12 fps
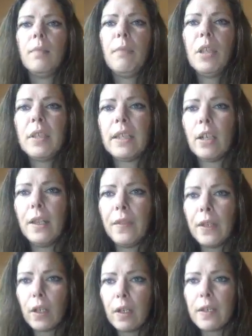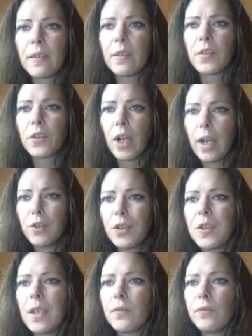Military theorists and
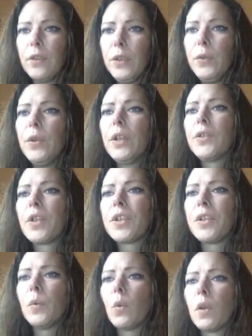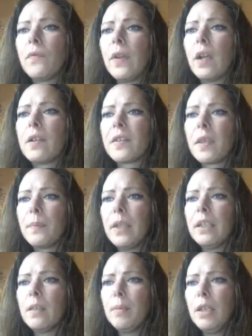strategists have viewed attrition warfare as
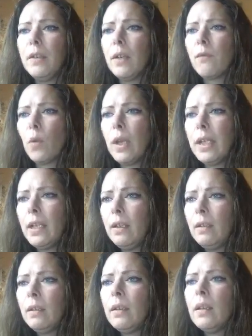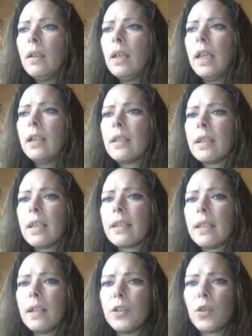something to be avoided, in the sense
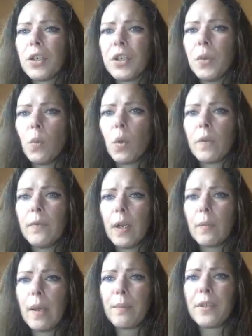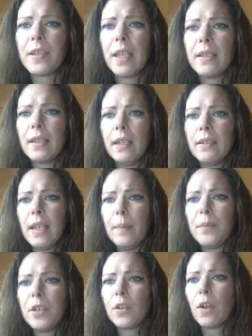that attrition warfare represents an
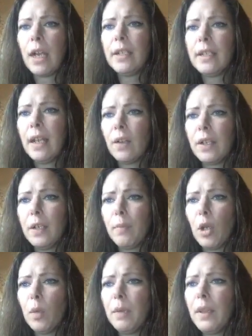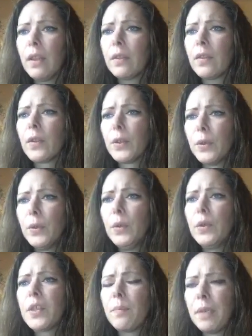attempt to grind down an opponent
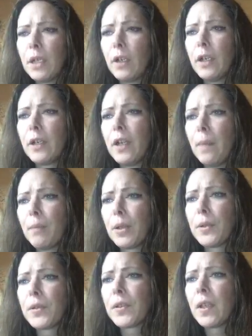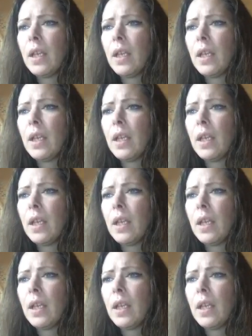through superior numbers.